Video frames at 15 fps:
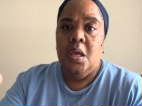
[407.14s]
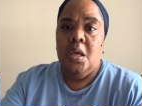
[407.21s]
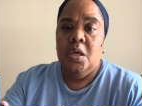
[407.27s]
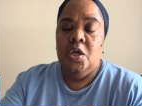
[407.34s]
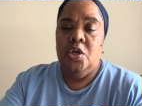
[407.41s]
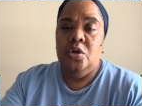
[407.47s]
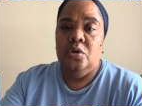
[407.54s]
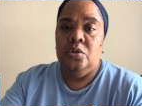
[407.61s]

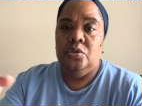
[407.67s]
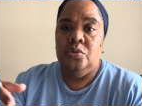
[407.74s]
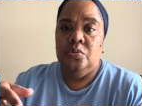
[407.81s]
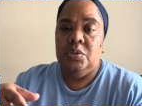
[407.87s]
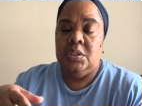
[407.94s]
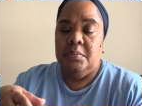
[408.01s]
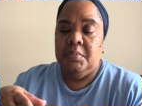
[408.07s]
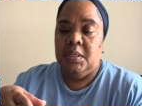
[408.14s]
you know, do
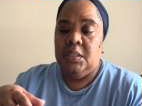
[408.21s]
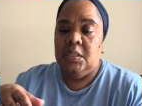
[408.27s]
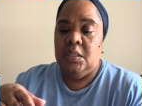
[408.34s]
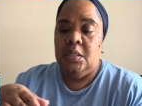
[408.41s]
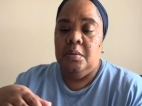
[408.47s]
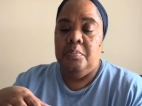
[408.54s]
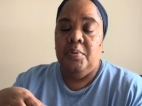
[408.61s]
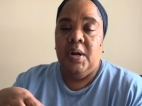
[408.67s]
some other
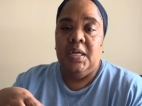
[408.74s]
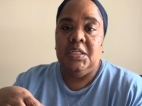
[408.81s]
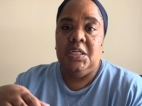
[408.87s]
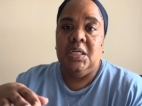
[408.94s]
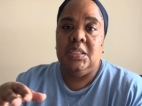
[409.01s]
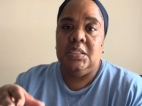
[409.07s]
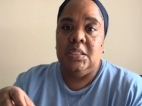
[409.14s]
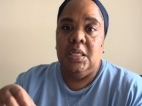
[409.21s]
little
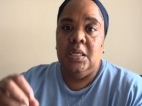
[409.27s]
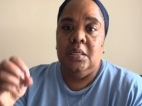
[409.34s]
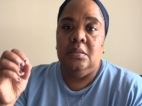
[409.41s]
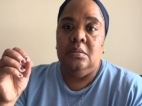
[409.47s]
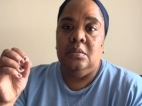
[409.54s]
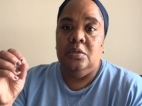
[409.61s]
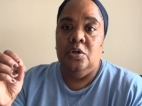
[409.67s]
projects and